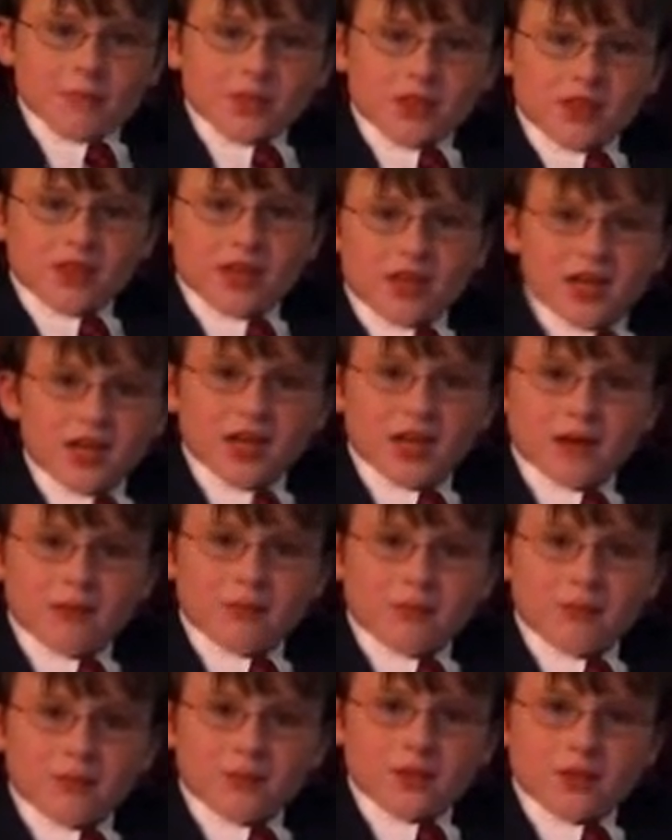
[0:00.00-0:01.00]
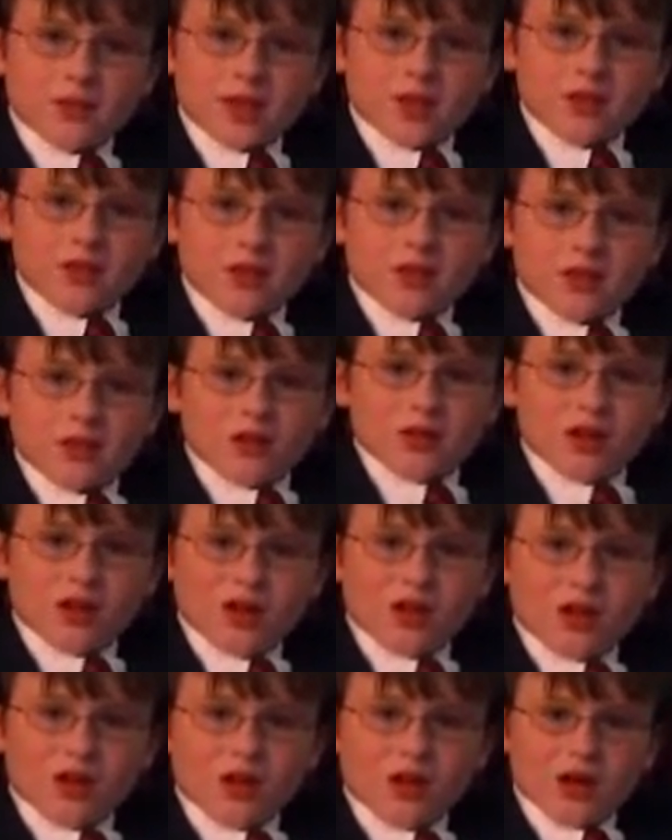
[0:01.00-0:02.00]
Sam gets a
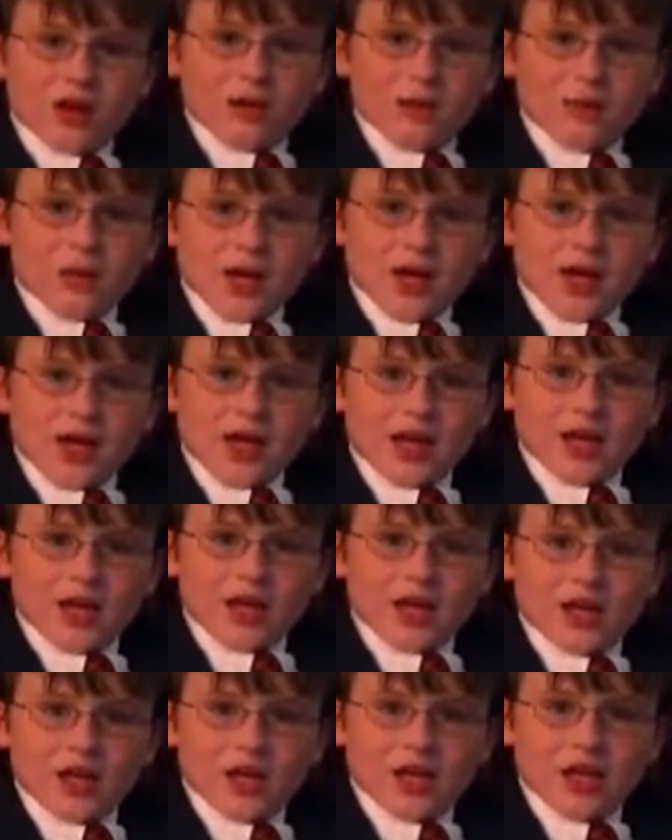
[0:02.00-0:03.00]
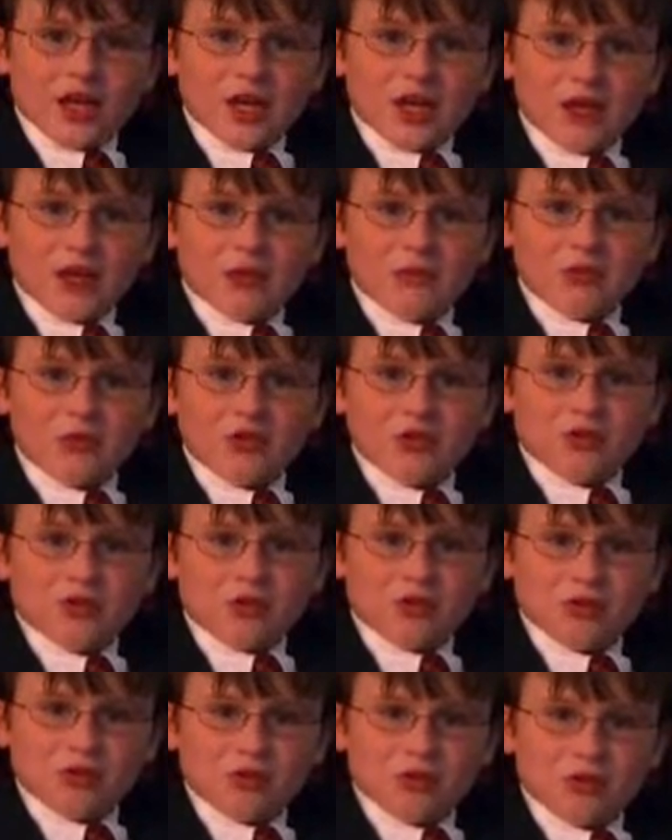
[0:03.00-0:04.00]
job at a
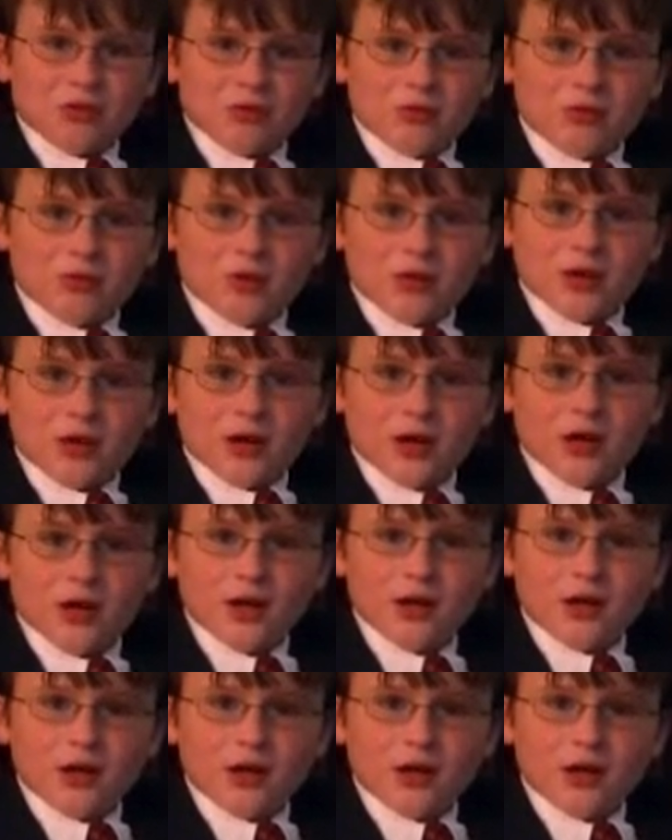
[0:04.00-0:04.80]
hamster store